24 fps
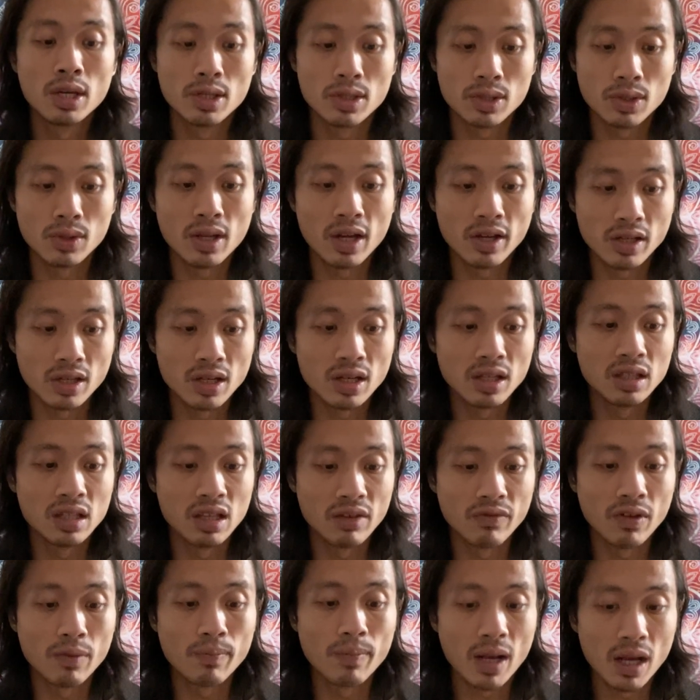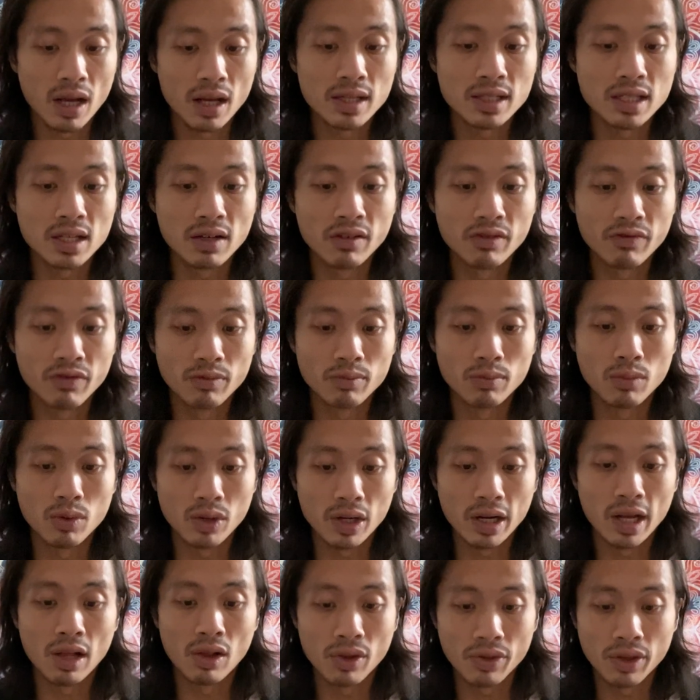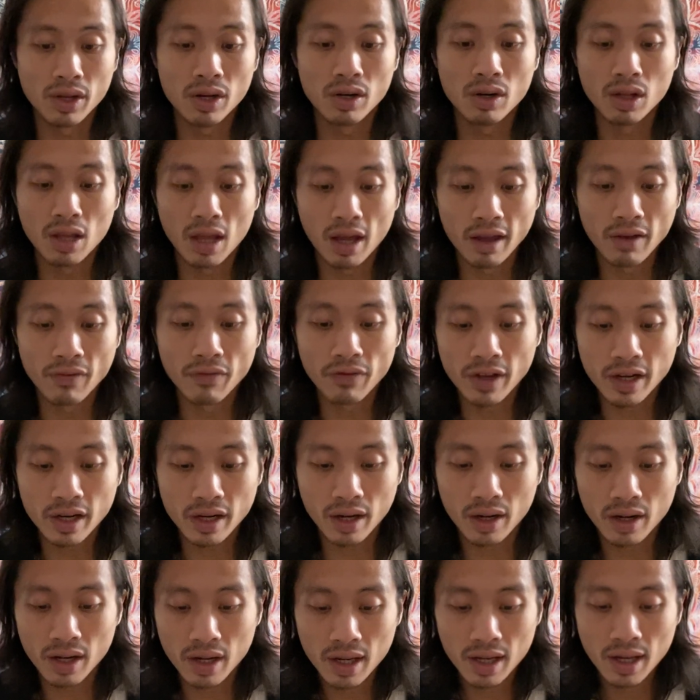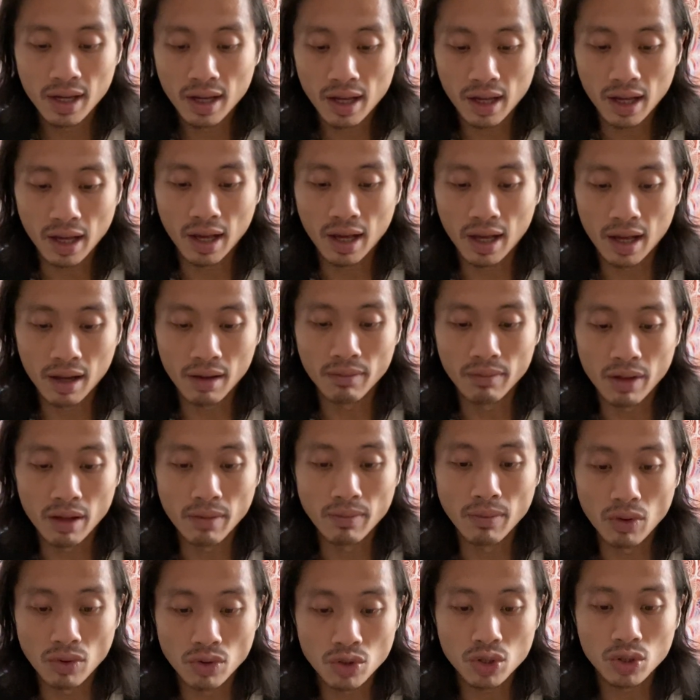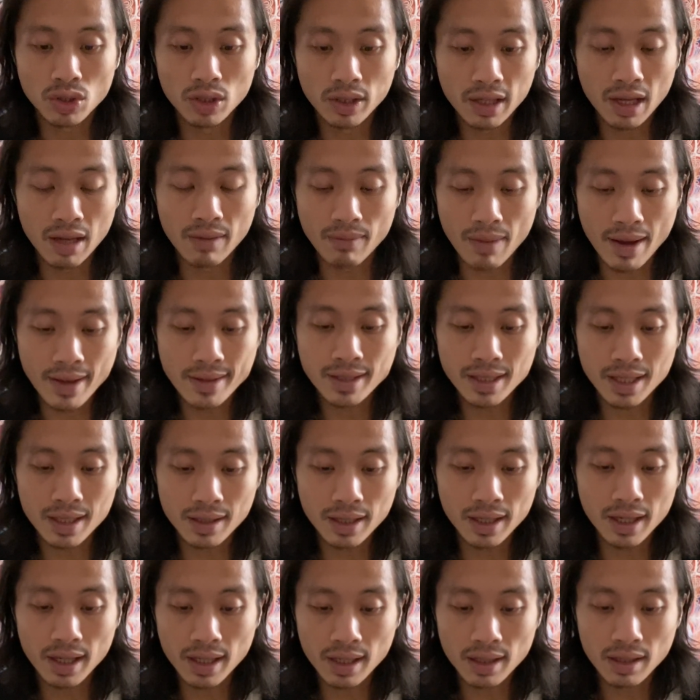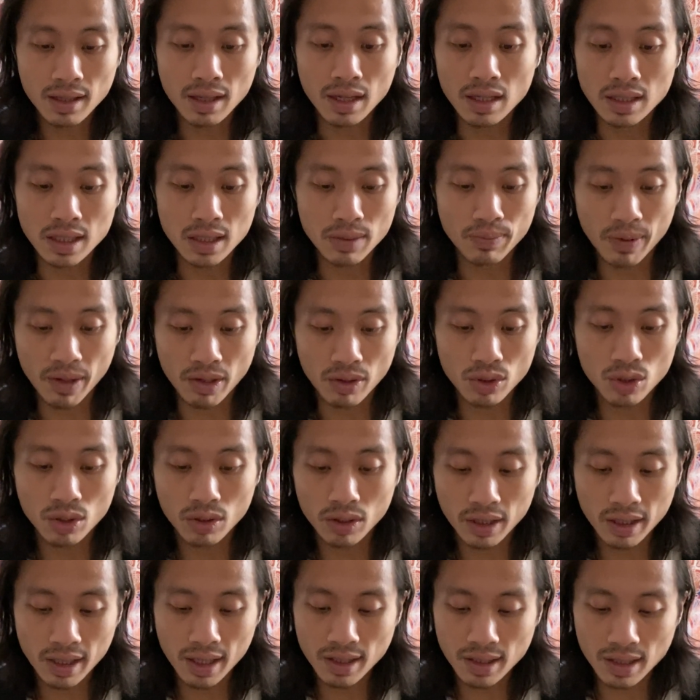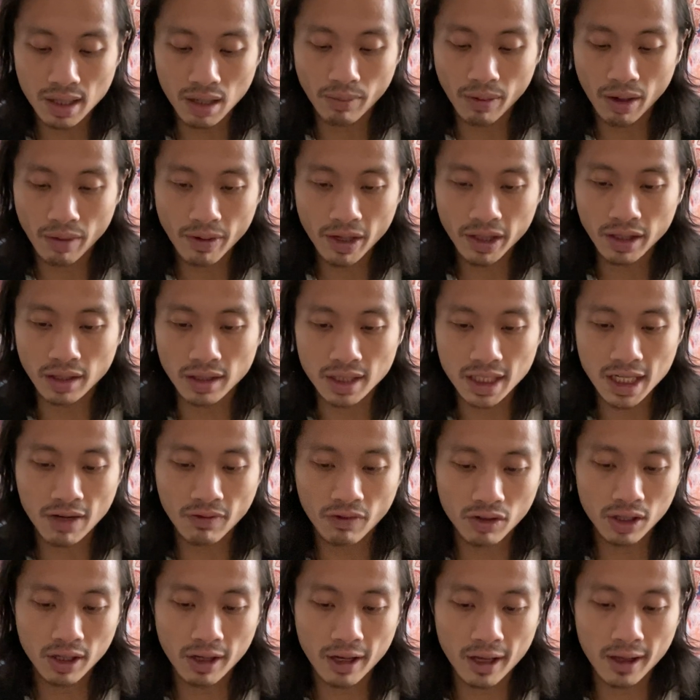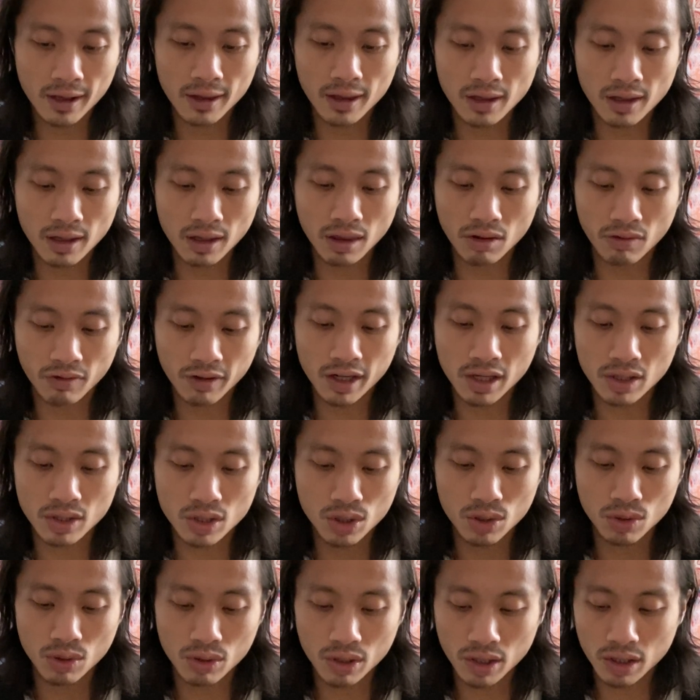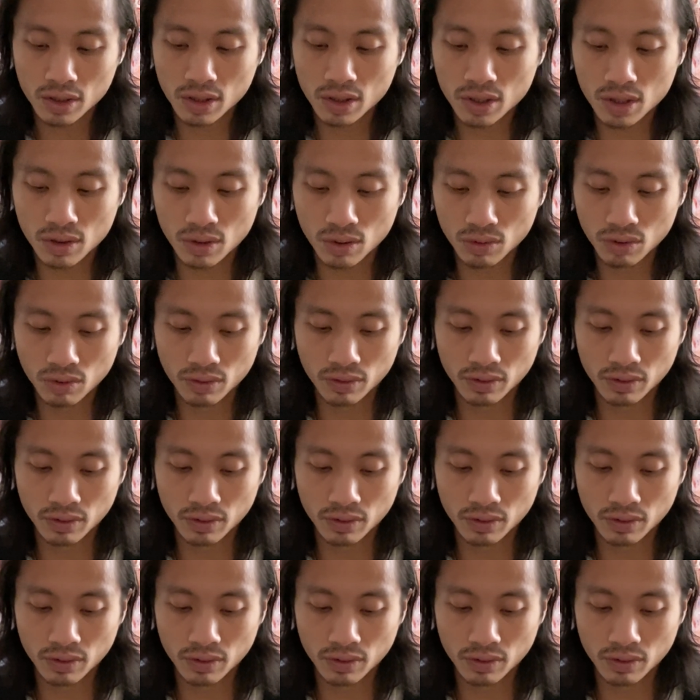so that you can live a positive, more healthier life here, um, emotionally and mentally and spiritually. Tell me about the devil and the three of swords.